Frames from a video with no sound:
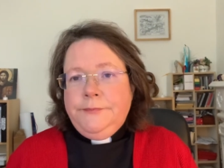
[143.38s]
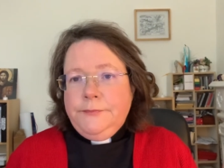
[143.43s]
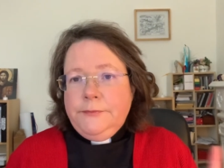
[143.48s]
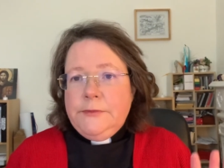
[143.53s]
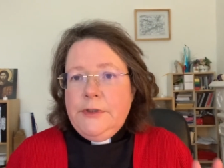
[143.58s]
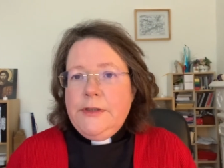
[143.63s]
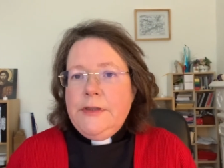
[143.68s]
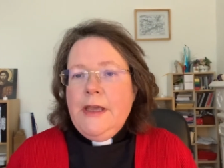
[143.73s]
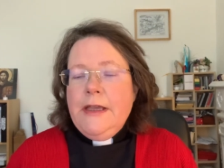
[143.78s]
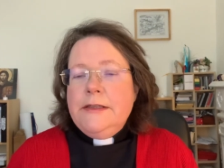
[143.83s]

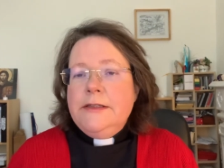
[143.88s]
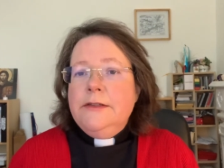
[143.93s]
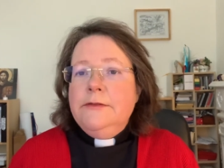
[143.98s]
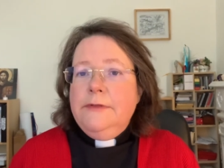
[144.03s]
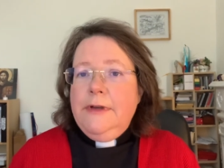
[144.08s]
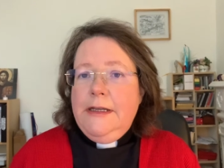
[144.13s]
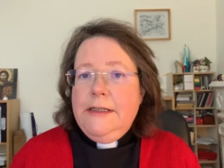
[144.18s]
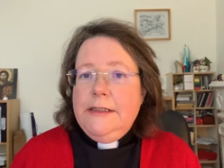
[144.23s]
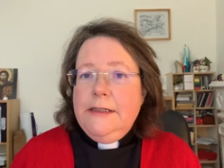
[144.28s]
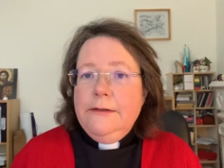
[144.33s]
so that's the
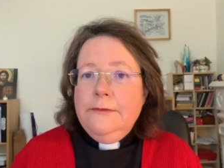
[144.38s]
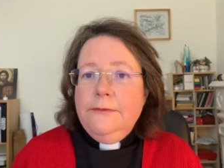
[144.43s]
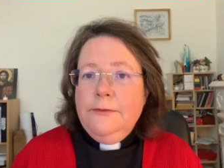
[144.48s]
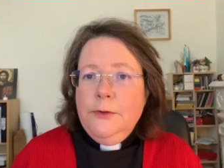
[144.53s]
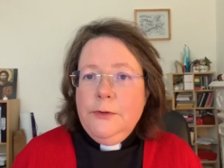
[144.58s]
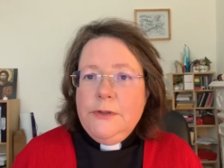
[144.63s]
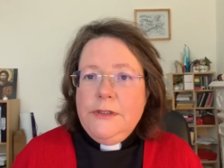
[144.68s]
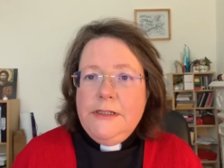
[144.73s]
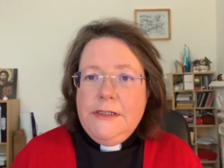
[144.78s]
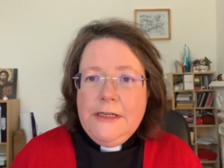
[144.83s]
reading
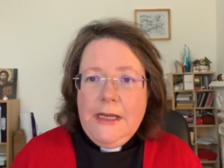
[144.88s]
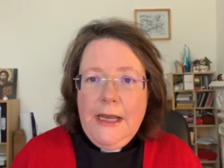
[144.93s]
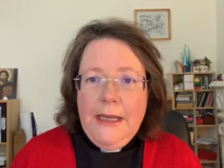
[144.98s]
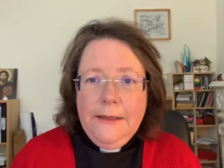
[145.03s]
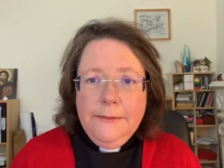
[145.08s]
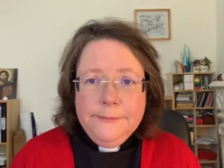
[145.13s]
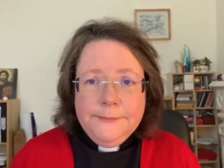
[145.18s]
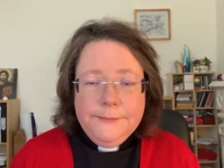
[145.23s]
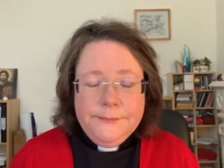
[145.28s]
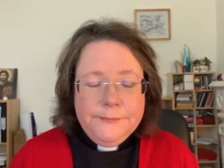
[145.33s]
for
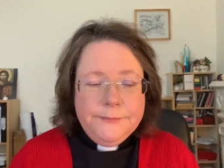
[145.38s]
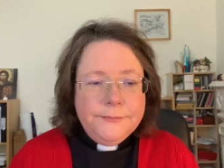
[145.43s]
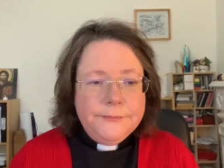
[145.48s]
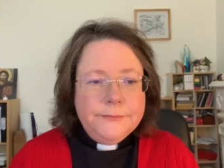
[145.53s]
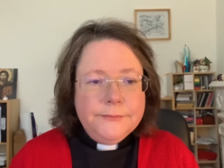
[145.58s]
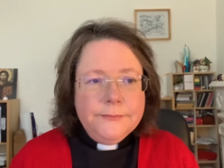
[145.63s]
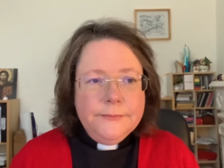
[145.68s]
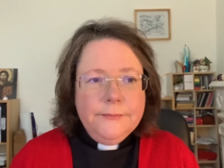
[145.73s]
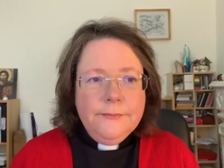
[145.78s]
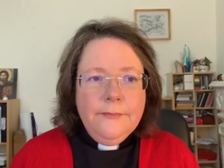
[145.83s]
today.
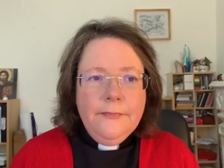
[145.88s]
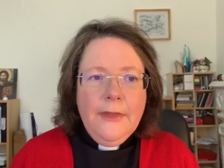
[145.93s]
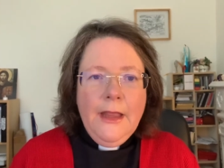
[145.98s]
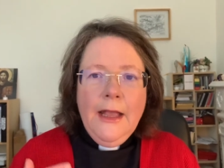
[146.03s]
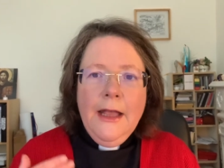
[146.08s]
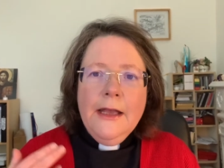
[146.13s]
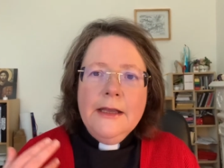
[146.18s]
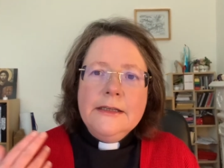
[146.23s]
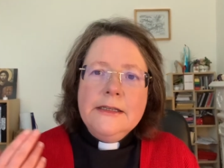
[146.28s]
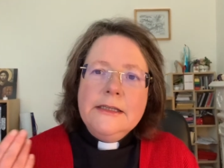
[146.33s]

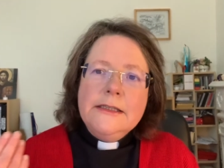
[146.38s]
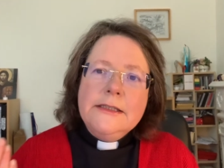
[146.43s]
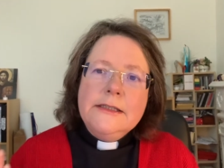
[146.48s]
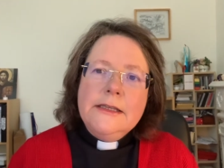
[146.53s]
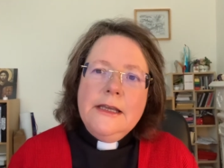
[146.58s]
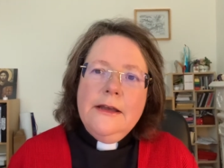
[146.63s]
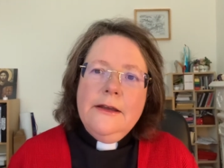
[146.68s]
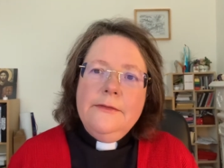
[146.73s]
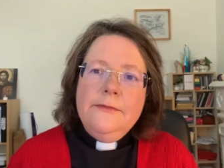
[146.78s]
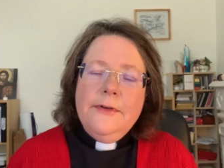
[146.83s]
And it's
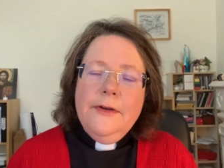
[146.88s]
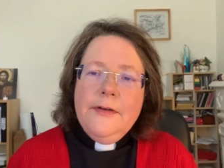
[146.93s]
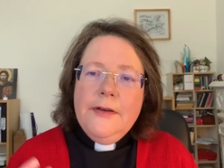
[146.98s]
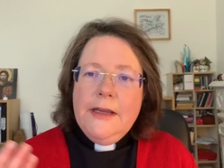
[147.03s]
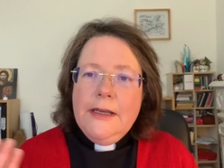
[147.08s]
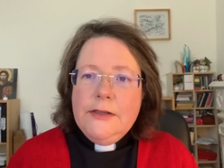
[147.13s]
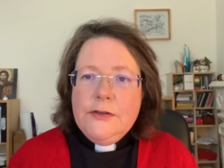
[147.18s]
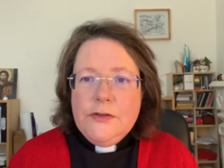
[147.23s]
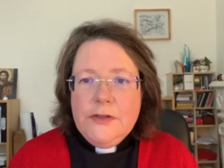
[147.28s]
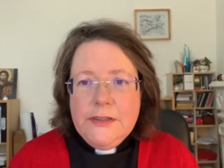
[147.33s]
a very
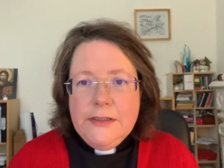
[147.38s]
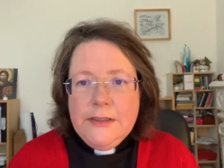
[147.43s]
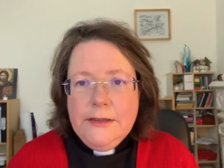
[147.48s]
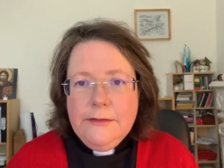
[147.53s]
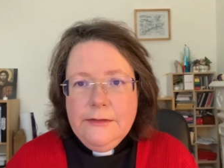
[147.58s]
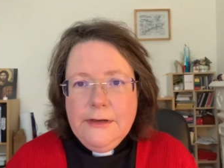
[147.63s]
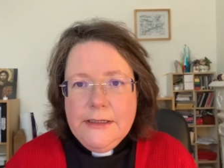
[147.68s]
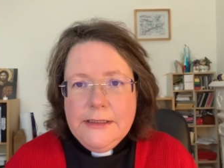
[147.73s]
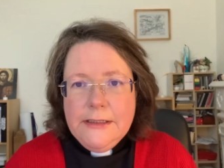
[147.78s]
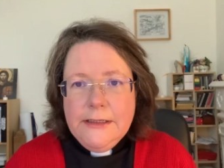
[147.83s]
interesting
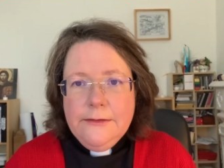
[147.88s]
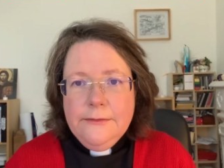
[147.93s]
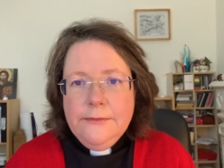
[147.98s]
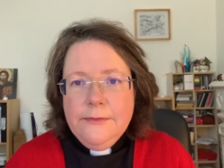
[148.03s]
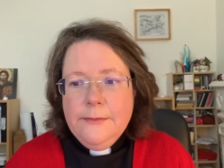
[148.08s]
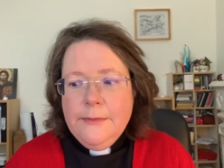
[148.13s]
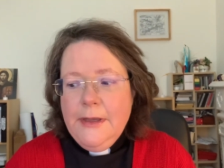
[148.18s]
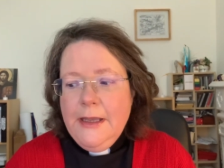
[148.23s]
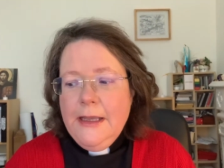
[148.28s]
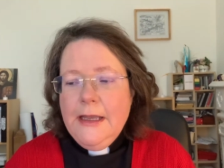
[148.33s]
reading for
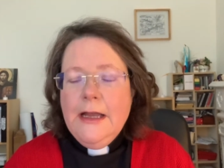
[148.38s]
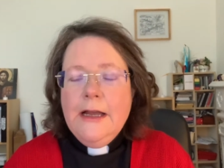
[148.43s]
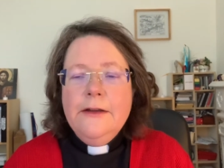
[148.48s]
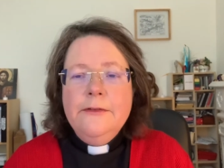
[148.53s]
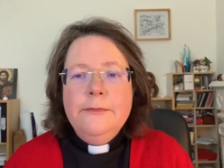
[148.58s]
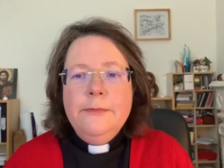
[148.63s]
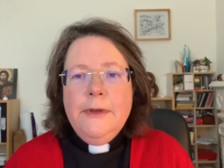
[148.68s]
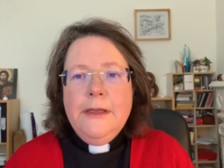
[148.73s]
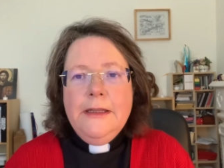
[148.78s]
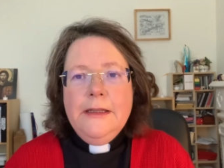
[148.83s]
me. I've
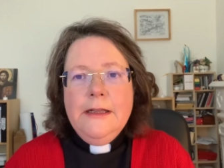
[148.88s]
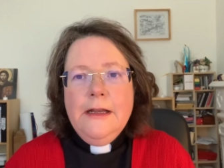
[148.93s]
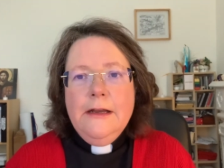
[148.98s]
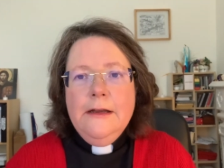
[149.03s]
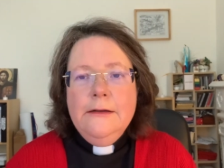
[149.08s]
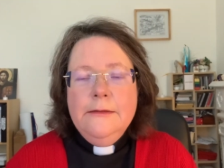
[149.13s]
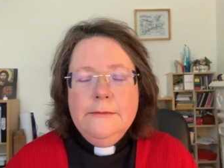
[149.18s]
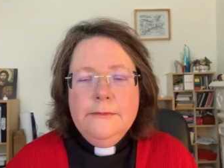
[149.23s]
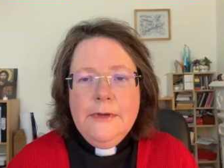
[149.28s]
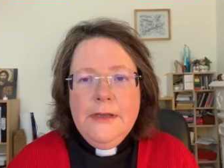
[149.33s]
been
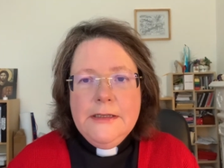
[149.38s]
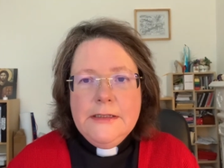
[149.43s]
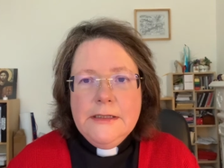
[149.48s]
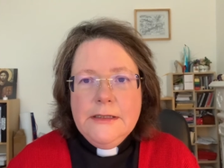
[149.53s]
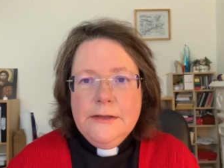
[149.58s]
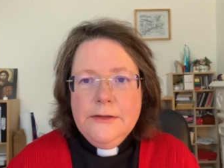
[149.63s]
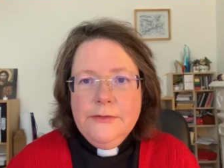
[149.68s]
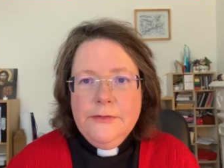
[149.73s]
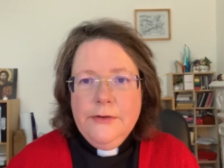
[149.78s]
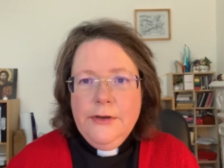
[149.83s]
uh, reading
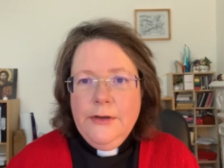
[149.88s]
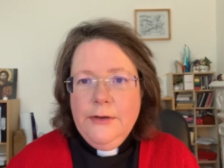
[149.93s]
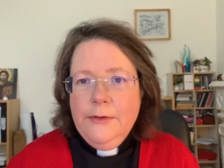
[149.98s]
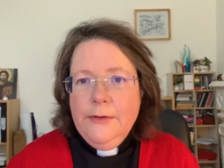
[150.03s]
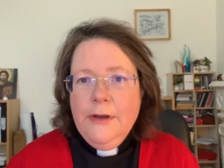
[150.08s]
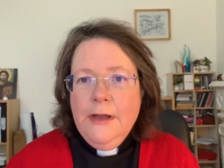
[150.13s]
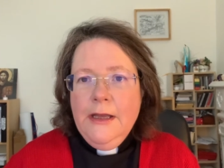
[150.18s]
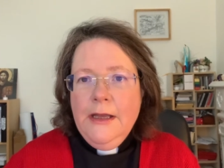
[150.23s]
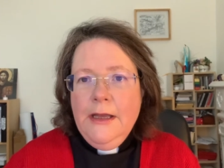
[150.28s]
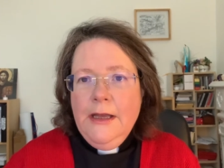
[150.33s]
through
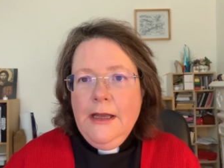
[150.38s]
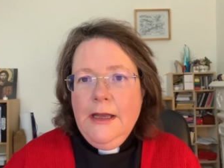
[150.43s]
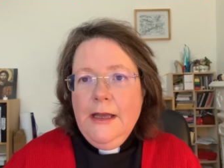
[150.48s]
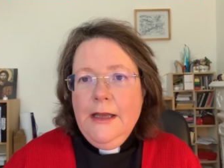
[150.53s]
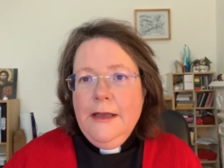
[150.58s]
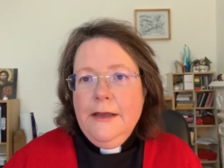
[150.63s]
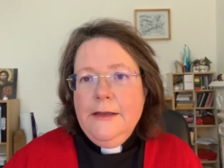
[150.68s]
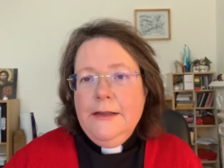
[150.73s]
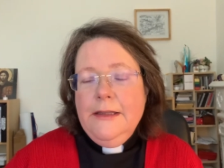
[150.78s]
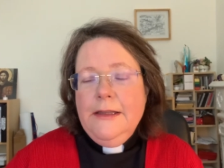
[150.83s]

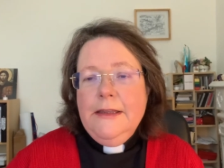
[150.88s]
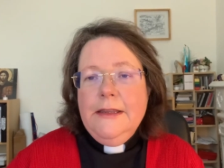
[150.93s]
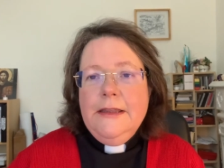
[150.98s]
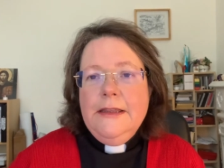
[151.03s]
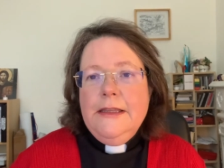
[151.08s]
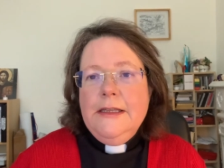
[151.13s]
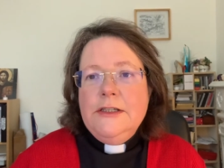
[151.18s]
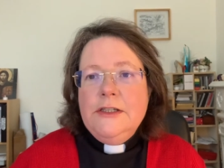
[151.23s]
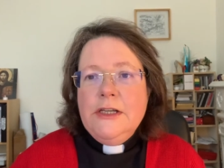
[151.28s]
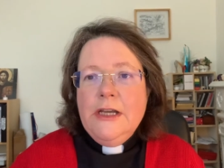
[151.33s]
uh,
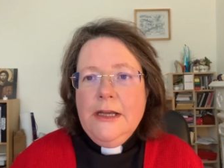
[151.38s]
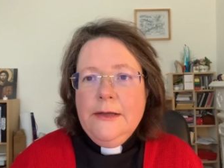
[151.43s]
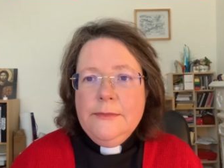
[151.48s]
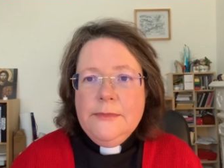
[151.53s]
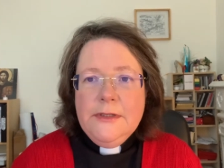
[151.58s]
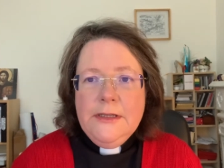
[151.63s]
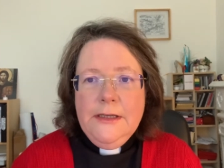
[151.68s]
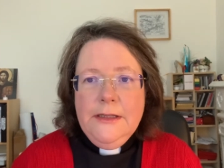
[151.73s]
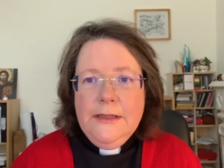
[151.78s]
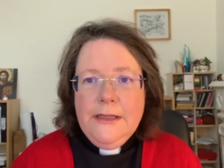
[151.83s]
the
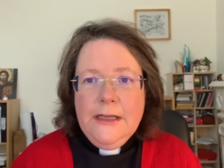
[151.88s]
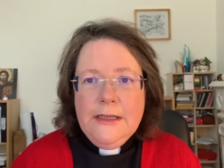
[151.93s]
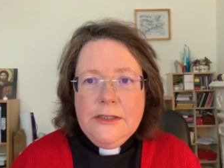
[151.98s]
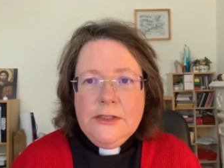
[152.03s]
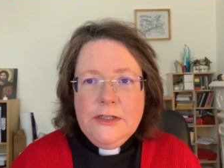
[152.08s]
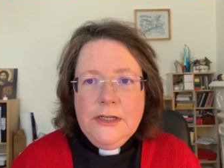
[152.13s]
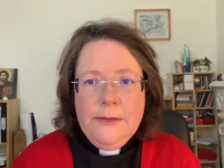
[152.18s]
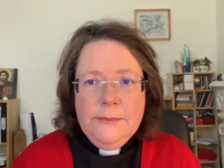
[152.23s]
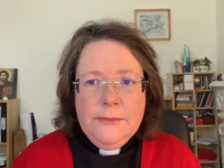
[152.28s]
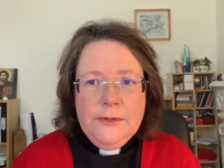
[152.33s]
chapter, next
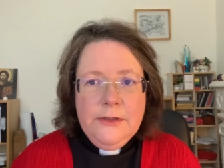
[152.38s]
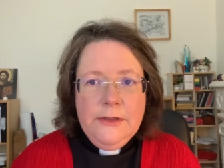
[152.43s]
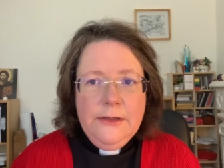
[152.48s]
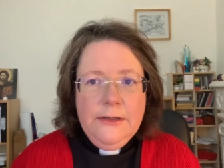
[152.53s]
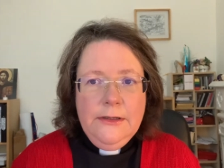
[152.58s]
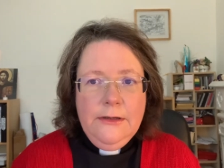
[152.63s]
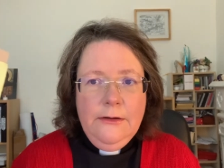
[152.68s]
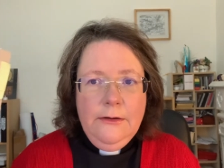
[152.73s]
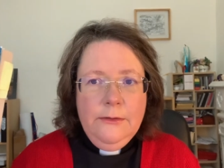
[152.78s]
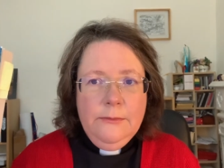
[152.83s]

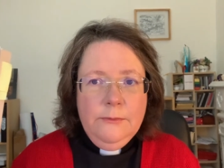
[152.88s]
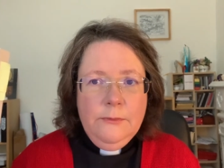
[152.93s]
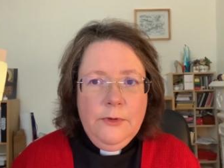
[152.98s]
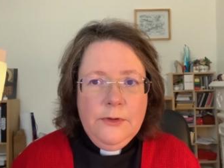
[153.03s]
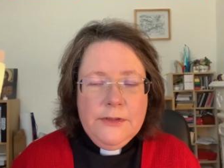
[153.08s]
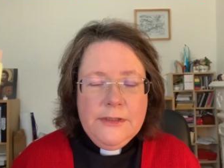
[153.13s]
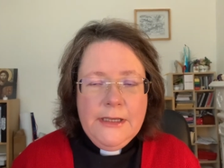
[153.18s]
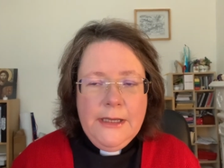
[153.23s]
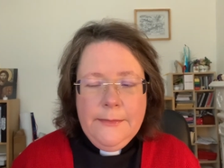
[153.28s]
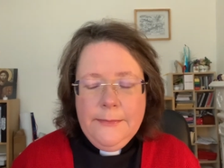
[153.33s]
chapter, on
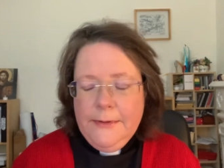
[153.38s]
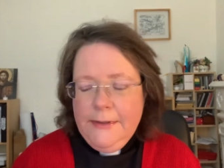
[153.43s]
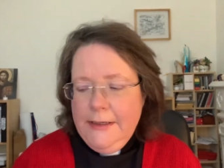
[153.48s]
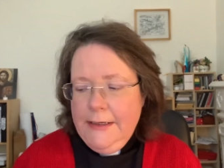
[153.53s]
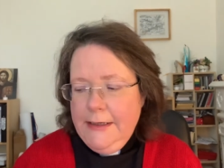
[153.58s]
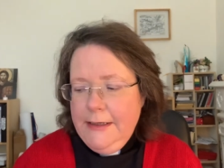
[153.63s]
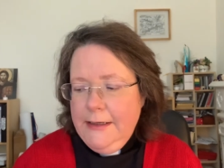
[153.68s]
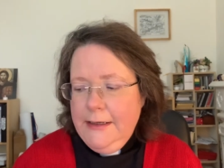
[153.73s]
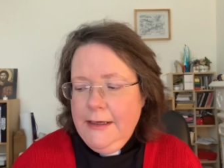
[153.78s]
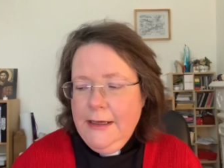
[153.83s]
what's
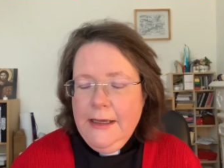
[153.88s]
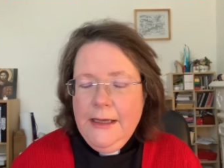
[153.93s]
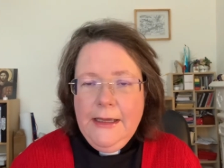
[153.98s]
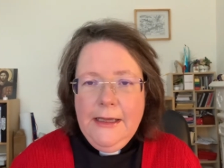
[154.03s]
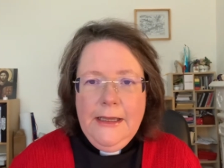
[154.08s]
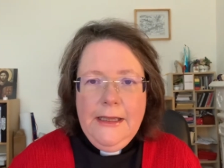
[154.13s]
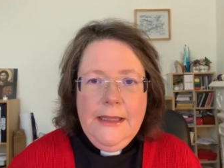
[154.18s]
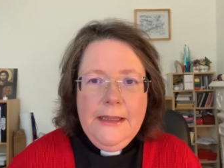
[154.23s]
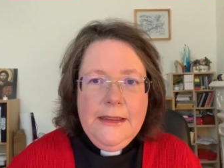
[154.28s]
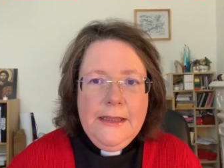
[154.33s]
happening
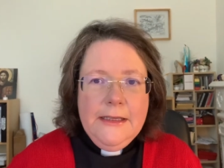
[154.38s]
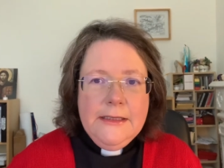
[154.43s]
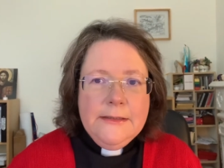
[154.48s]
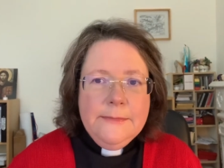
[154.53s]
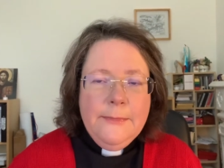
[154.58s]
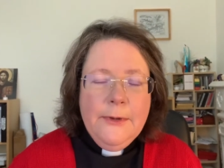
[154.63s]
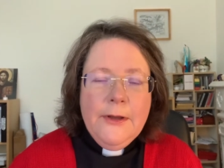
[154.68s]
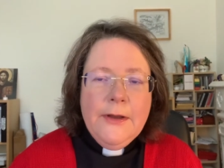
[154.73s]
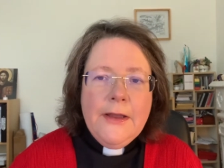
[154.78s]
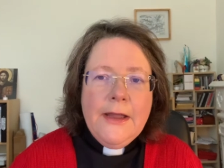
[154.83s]
in this
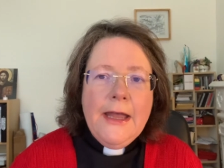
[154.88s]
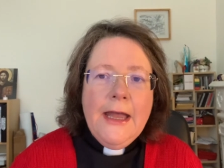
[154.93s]
book.